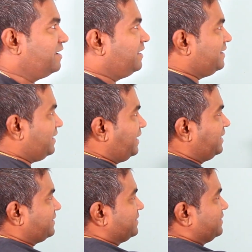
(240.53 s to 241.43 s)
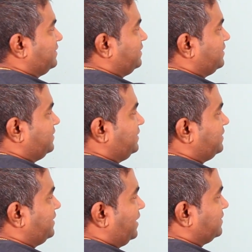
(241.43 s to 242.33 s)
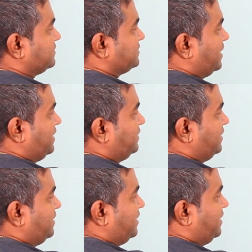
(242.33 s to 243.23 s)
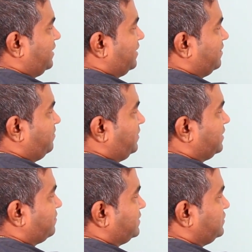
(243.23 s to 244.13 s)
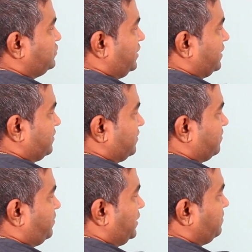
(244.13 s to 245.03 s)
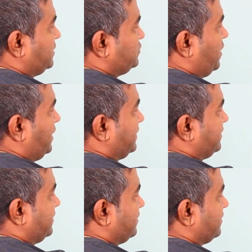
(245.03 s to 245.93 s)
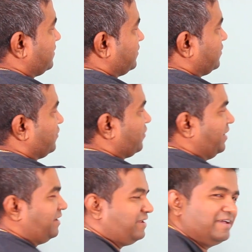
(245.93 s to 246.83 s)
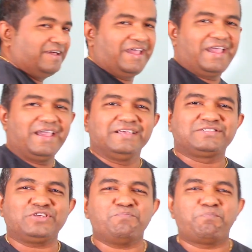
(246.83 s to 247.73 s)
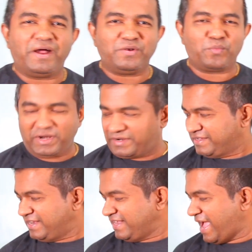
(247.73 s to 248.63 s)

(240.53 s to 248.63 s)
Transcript: later he can assign the name equal Jane, pretty much valid, right? So but what really